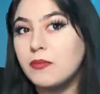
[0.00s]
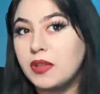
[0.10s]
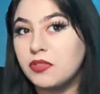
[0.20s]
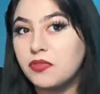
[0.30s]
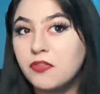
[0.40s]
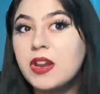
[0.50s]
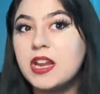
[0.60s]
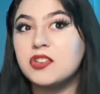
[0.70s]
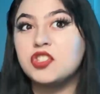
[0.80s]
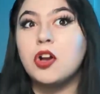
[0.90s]
month
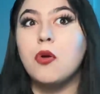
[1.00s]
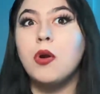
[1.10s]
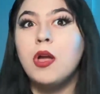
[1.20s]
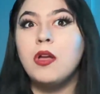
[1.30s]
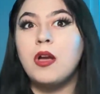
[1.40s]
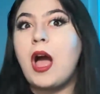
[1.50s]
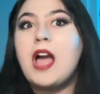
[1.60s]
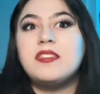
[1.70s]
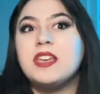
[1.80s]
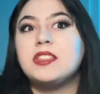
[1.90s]
free, so
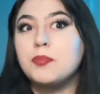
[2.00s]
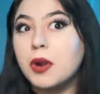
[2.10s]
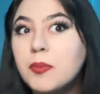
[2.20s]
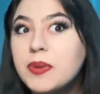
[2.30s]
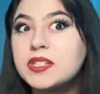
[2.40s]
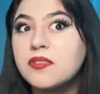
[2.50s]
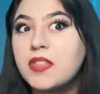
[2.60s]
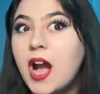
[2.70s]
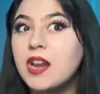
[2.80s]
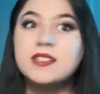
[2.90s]
I think the purpose of
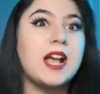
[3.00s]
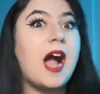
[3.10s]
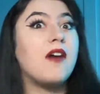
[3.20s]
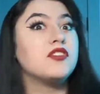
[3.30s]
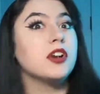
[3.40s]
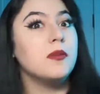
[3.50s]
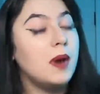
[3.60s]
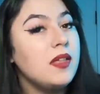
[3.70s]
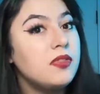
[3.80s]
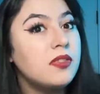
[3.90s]
that is after a
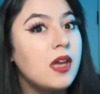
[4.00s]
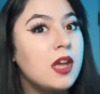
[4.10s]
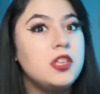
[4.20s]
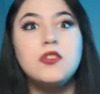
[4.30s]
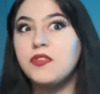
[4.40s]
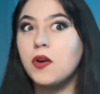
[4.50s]
month, you feel